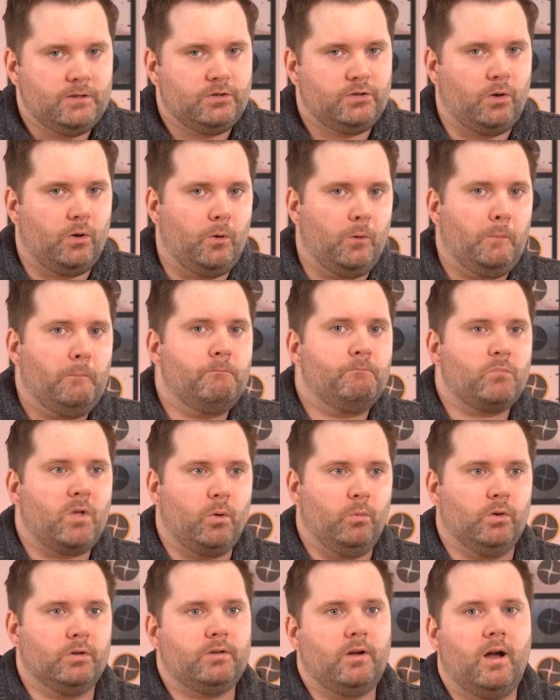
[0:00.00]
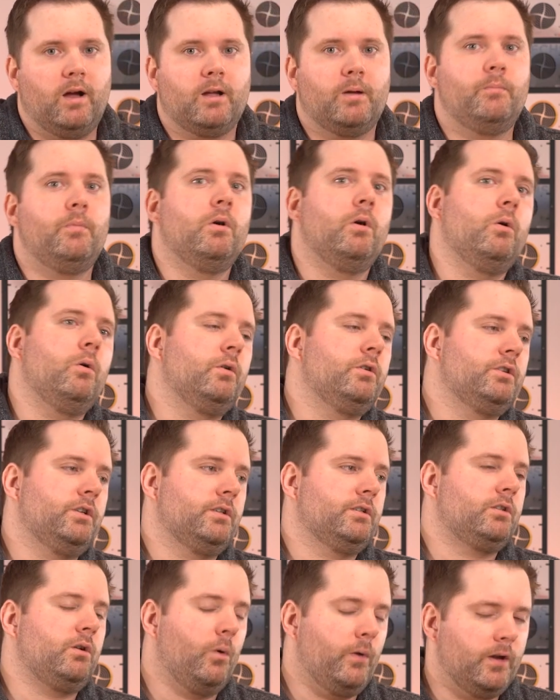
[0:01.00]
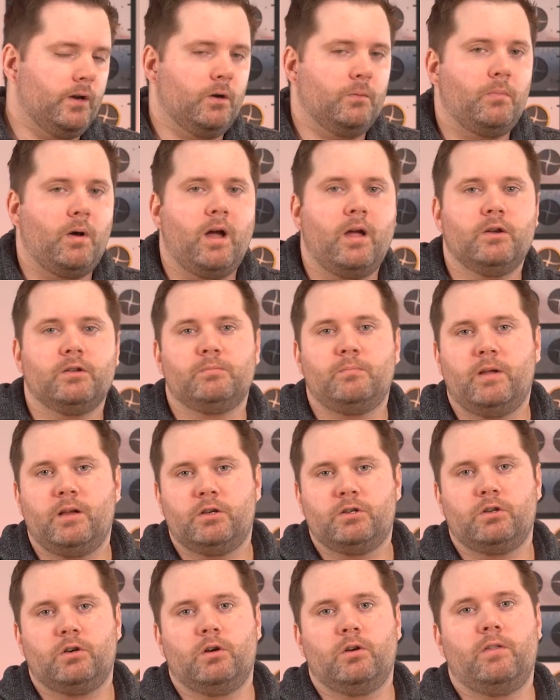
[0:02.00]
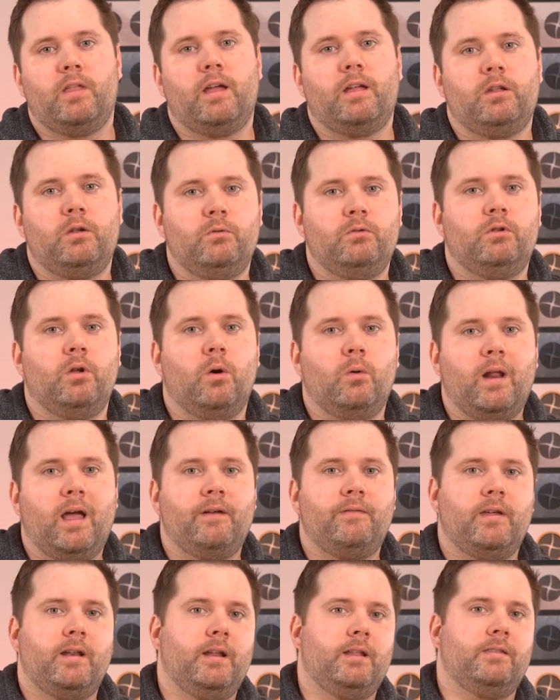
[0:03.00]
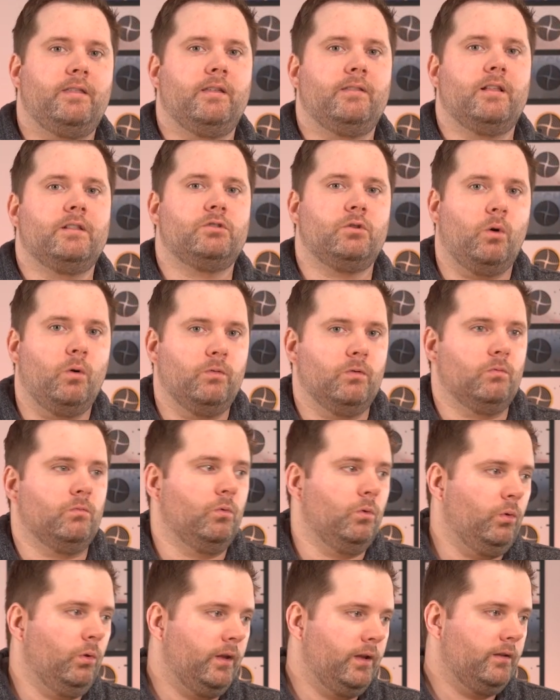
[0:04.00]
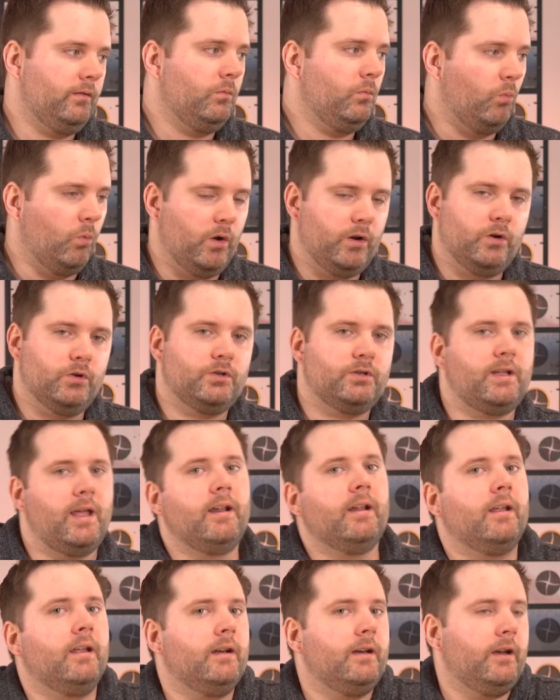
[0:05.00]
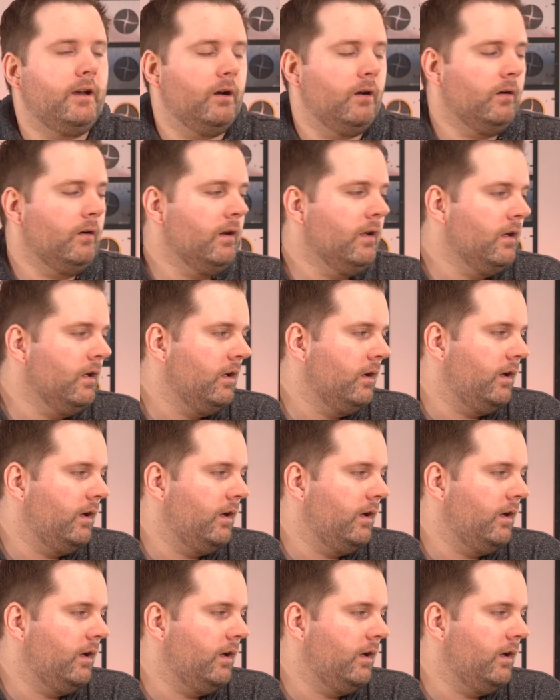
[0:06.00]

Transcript: so I will talk about just going in your BIOS, make sure that you don't have anything that's overruling what you're setting in here.